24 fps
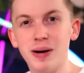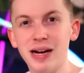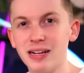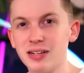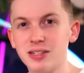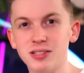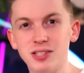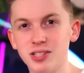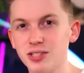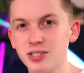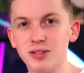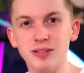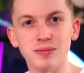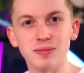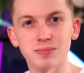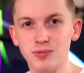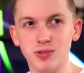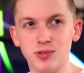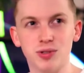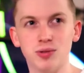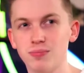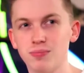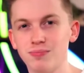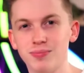the buyer,
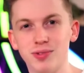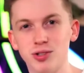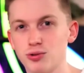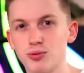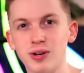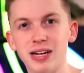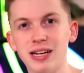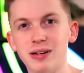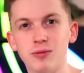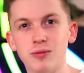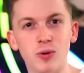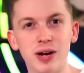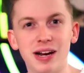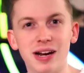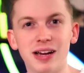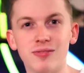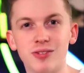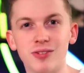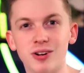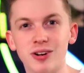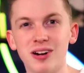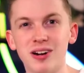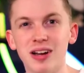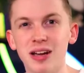great,
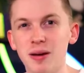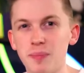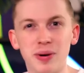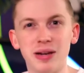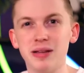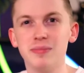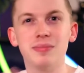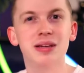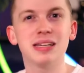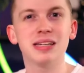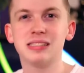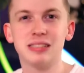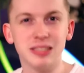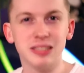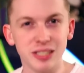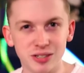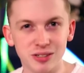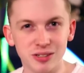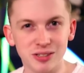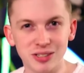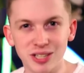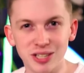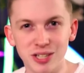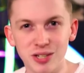whatever, but it makes
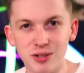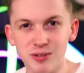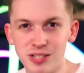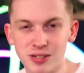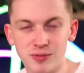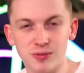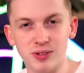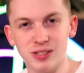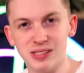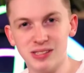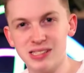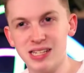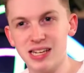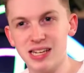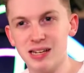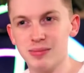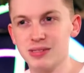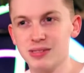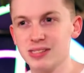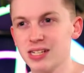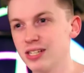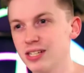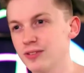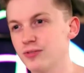literally no difference to
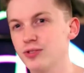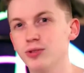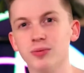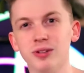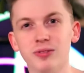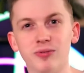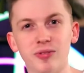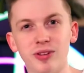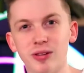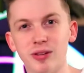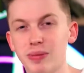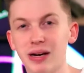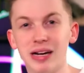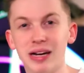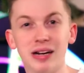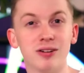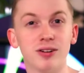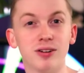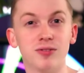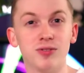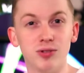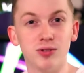Amazon if you refund the buyer.